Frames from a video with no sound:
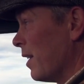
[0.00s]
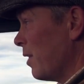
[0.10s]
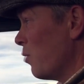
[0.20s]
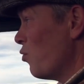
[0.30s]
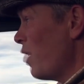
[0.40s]
and
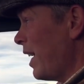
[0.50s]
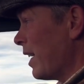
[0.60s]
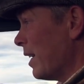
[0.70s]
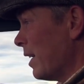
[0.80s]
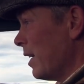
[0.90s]
I
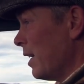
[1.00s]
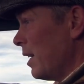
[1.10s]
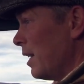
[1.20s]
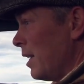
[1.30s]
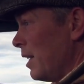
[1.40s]
reckon
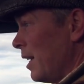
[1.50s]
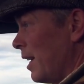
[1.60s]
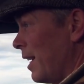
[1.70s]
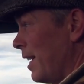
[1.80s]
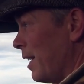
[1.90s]

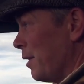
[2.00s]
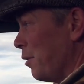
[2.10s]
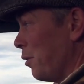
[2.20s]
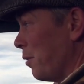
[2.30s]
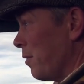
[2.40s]
a
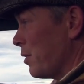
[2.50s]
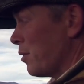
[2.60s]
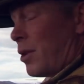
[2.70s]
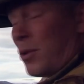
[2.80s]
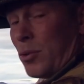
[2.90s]
lot of this
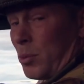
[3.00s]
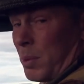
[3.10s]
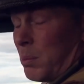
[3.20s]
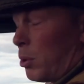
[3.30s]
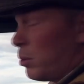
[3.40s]
ground is going to
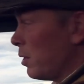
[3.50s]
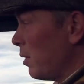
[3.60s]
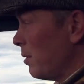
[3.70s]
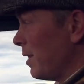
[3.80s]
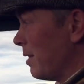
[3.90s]
be blotted
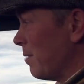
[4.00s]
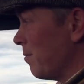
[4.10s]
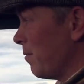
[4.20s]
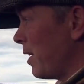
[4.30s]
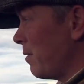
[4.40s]
out in
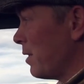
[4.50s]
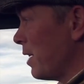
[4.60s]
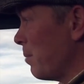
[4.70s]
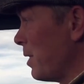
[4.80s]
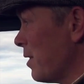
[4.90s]
5 or
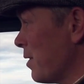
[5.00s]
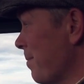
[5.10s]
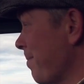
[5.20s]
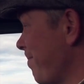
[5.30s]
10 minutes.